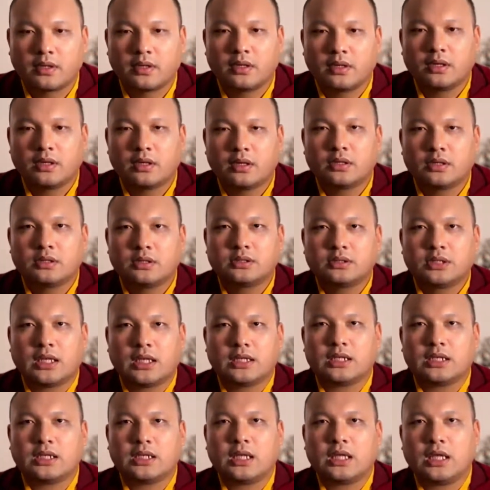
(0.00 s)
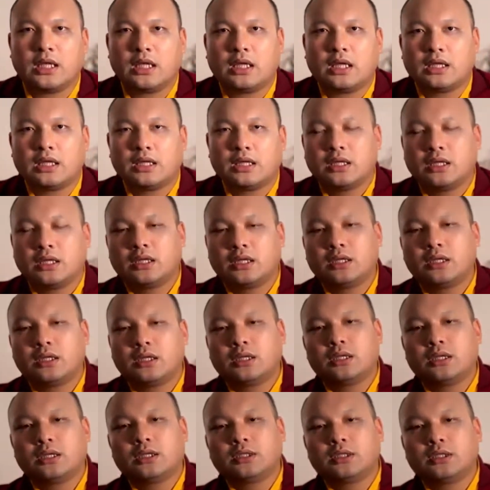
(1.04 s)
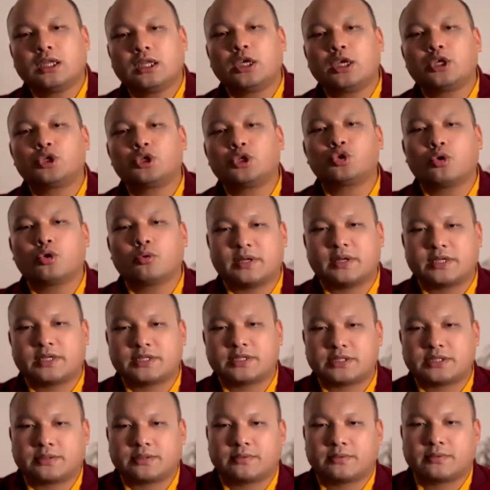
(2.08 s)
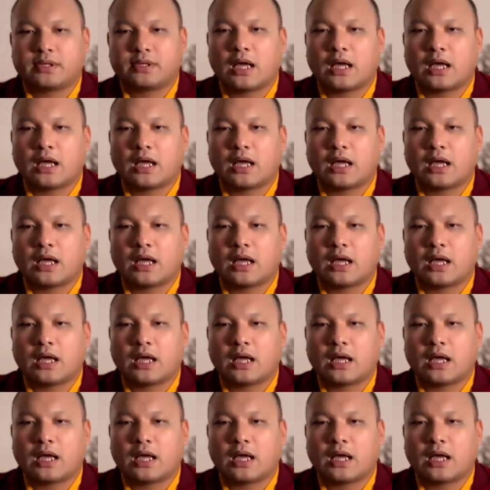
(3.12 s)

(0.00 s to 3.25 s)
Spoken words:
And so he stayed in that place for 7 days.